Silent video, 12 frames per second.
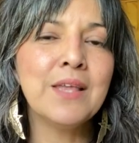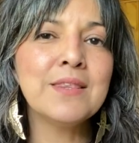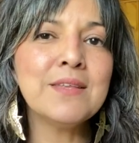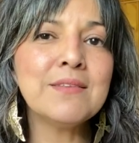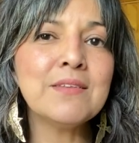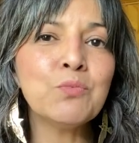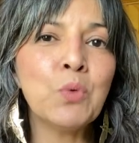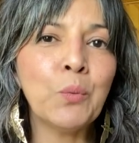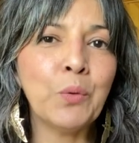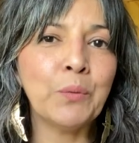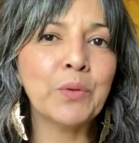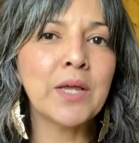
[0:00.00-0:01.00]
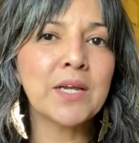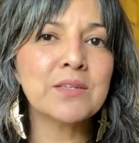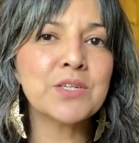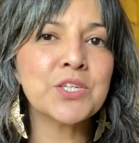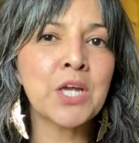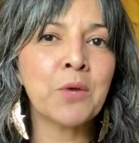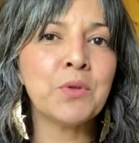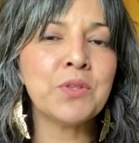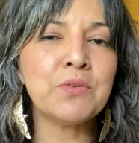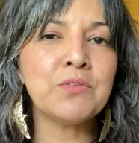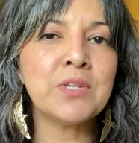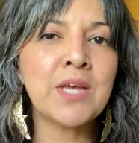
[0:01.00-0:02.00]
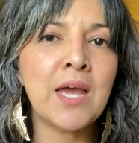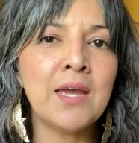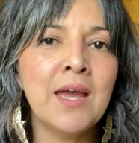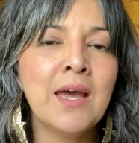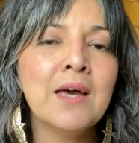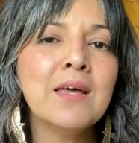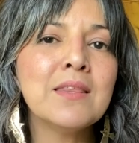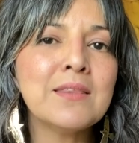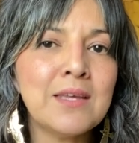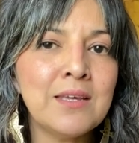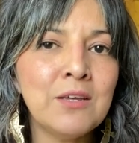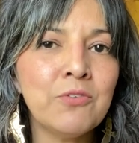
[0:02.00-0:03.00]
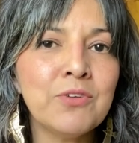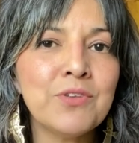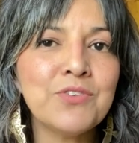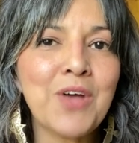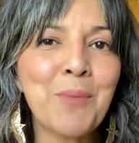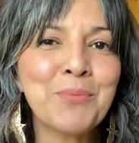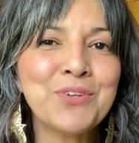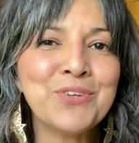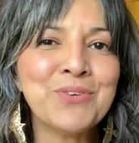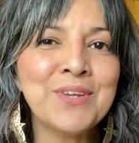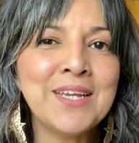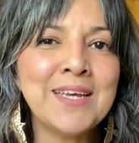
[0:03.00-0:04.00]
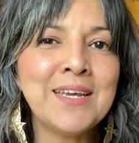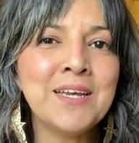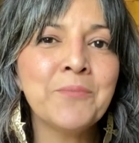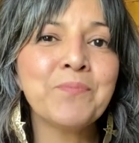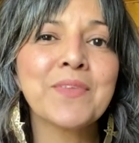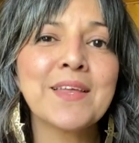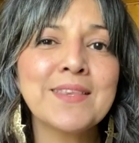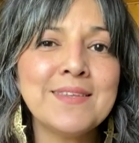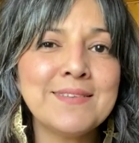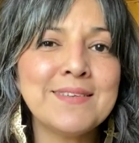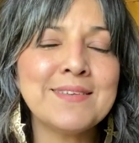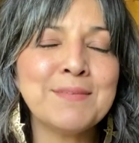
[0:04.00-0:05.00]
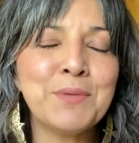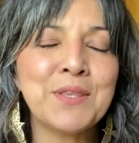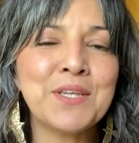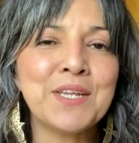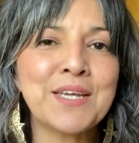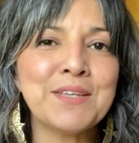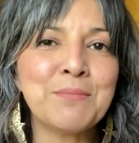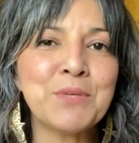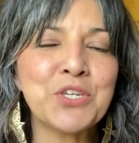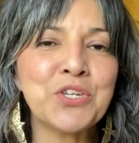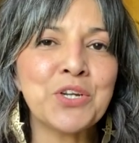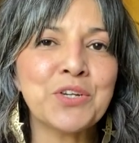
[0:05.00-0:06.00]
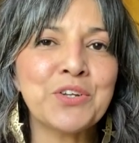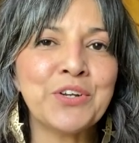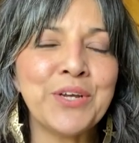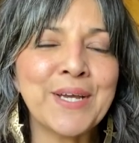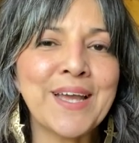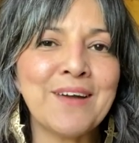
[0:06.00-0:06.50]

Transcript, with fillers: This is what we would like to share with you today. Thank you for this opportunity. This has been the Ninth Dimension Arcturian